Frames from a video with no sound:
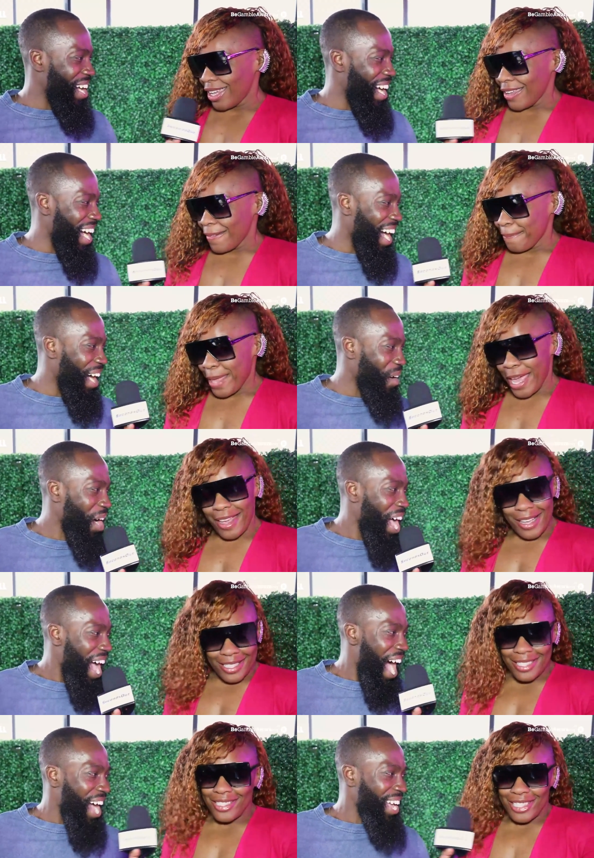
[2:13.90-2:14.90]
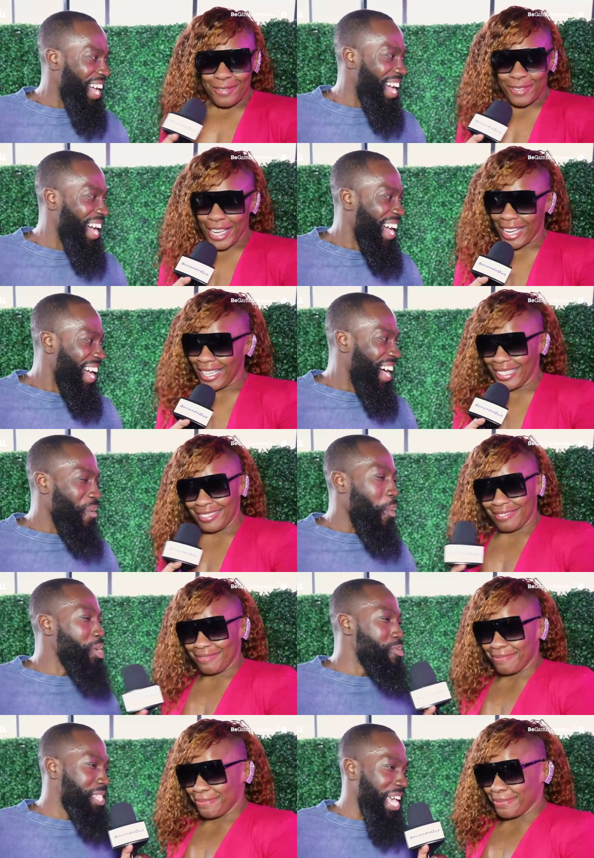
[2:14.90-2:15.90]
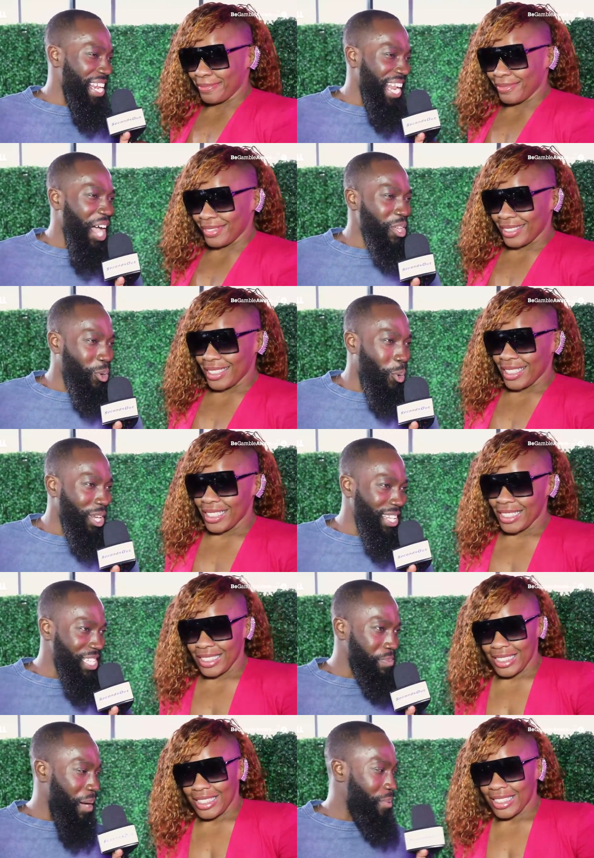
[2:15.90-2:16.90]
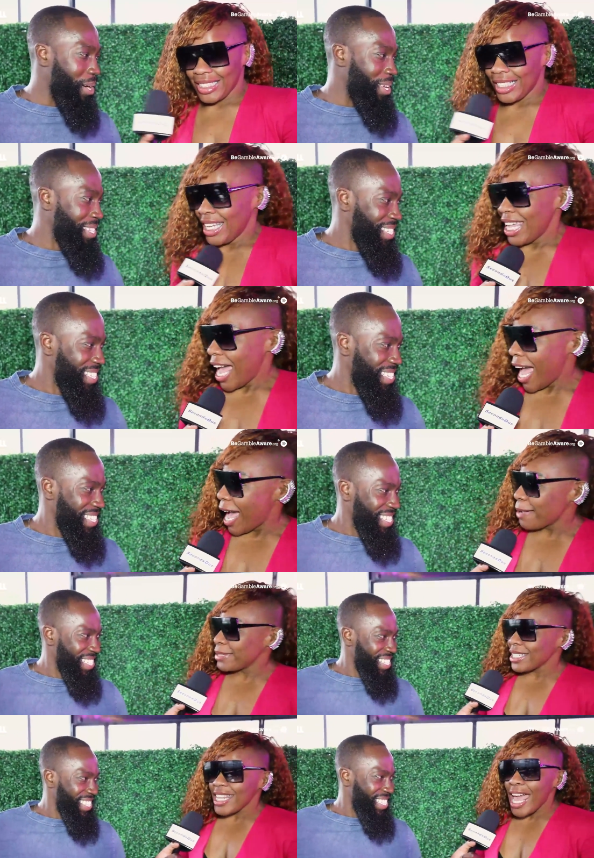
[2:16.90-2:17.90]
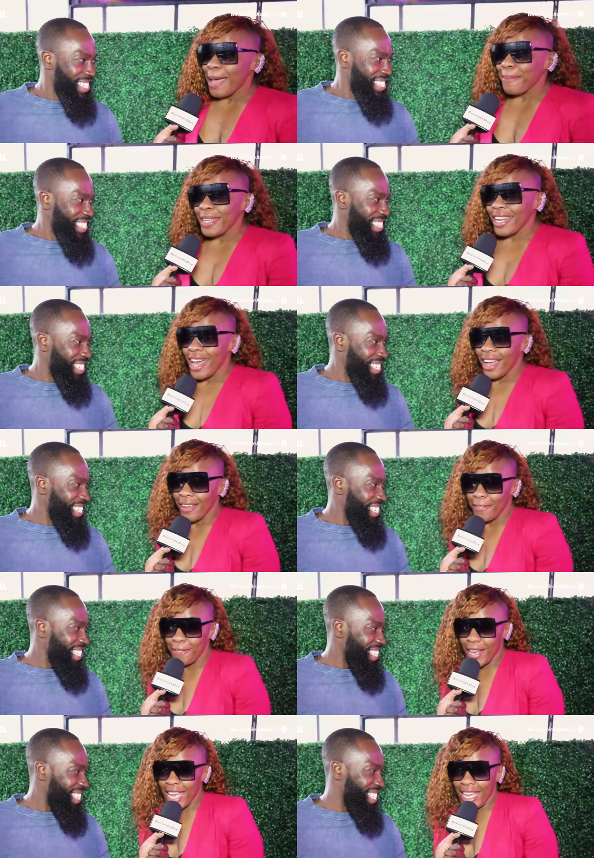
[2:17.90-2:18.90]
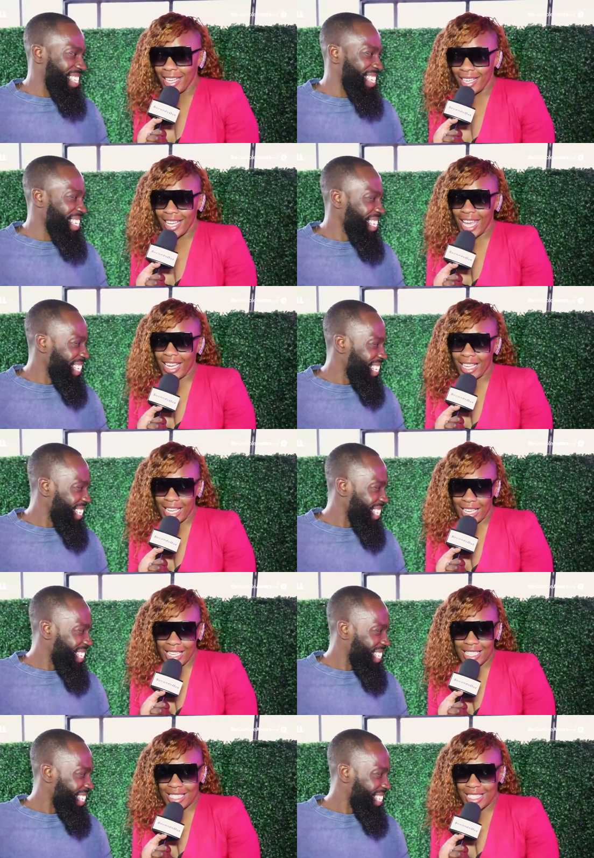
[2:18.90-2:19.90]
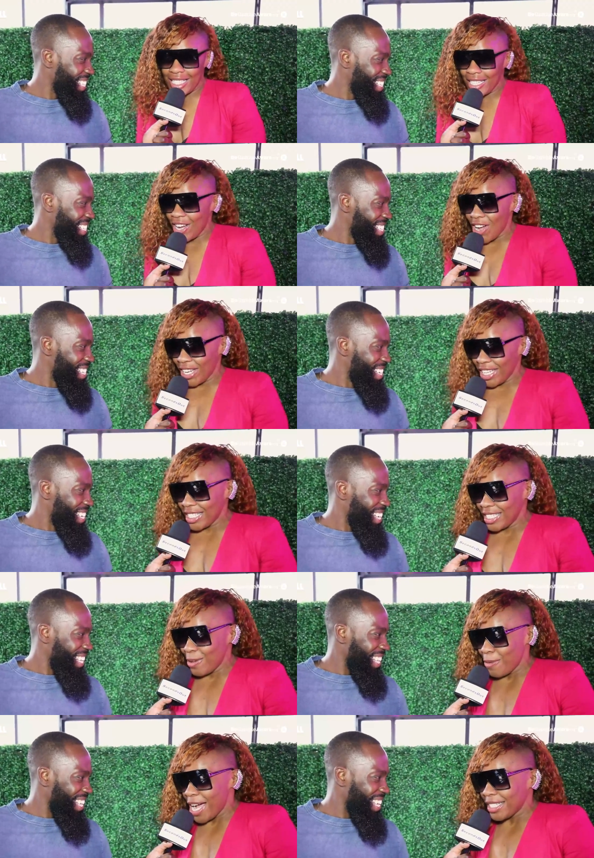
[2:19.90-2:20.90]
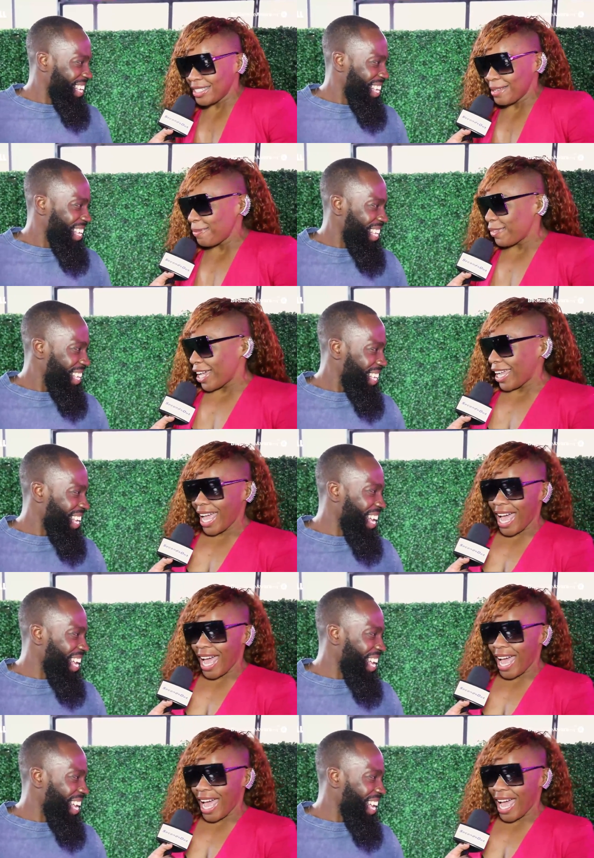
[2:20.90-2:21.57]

Speaker 1: Wow. How, fight.
Speaker 2: What are you saying? How are you calling this bad boy?
Speaker 1: I'm just happy that I could fight and, and get to sit in the audience and watch them fight.